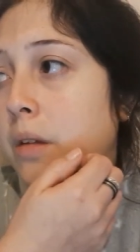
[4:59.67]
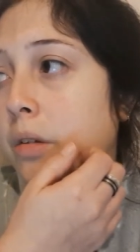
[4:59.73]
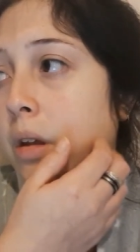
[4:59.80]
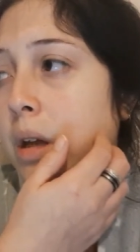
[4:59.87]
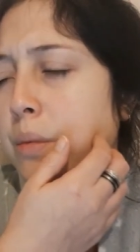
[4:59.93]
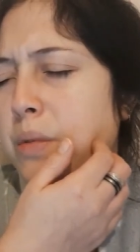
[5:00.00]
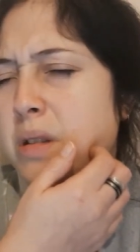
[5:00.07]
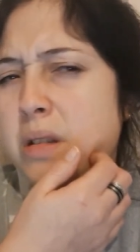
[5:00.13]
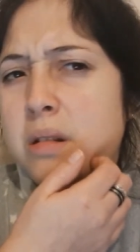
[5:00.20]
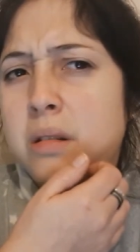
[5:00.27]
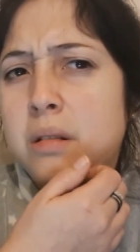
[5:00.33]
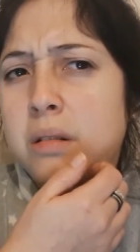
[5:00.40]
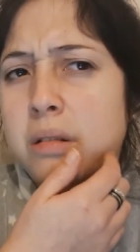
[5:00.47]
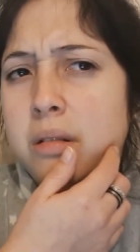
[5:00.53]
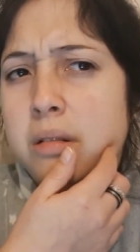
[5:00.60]
that was
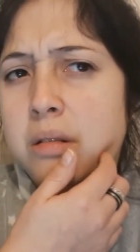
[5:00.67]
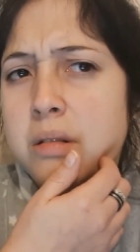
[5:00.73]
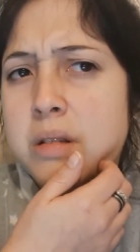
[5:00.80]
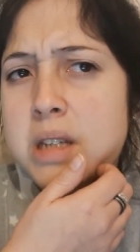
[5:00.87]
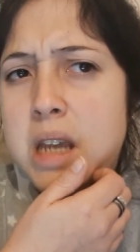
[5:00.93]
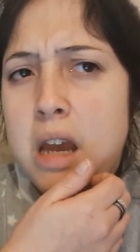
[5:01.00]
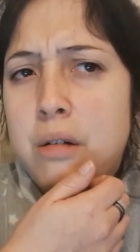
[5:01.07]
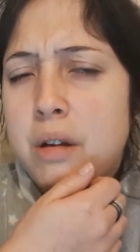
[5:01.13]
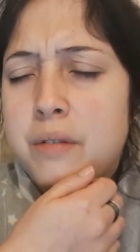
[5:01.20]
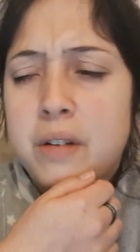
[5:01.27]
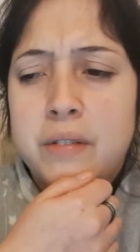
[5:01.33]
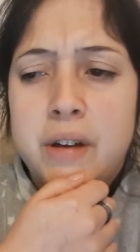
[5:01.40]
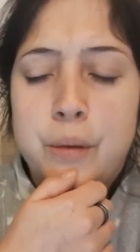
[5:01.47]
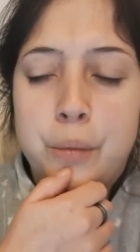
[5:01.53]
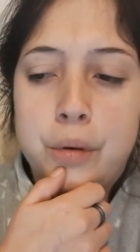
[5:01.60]
scary. I've
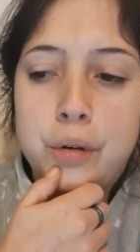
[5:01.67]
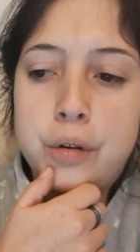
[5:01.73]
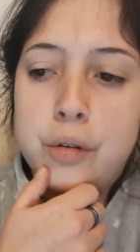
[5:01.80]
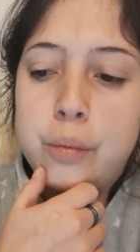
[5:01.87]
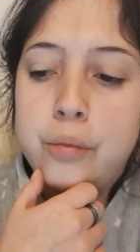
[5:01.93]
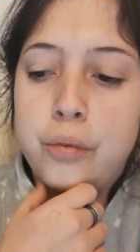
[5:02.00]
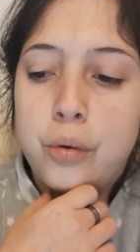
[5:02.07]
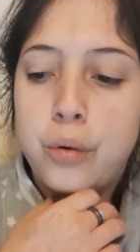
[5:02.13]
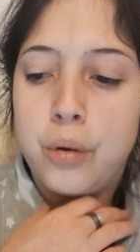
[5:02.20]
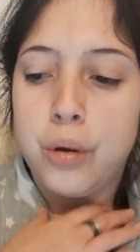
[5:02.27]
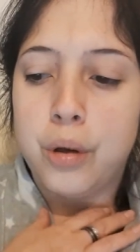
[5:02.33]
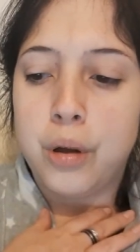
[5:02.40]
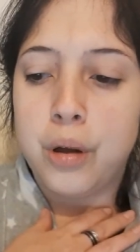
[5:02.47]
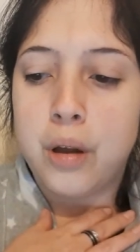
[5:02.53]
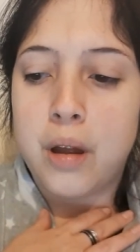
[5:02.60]
never had one of those before.
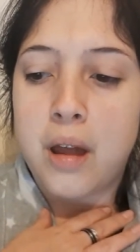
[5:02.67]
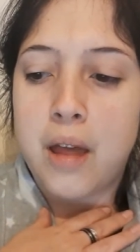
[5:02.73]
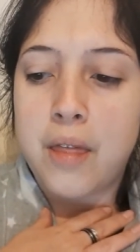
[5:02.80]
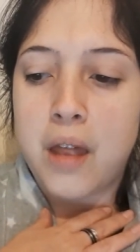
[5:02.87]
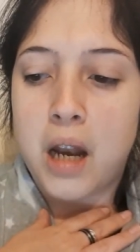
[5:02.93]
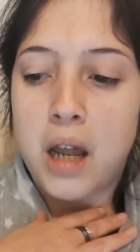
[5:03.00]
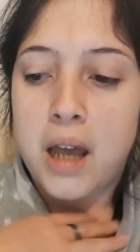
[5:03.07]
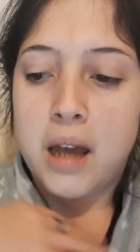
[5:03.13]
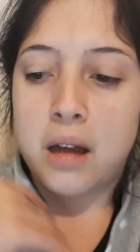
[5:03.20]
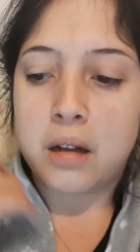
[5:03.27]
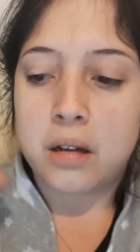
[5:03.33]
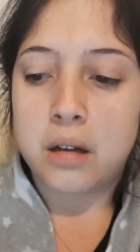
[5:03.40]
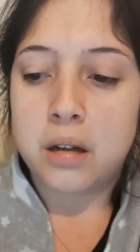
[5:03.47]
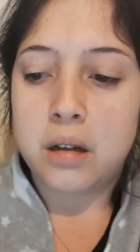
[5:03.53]
And then I had